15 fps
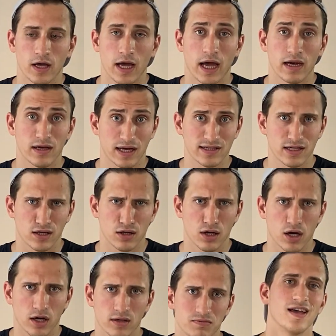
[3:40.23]
and the Kensington
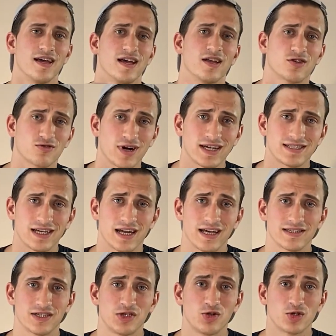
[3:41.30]
lock. The right side
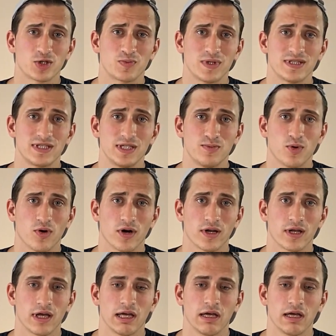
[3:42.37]
has a USB-C port,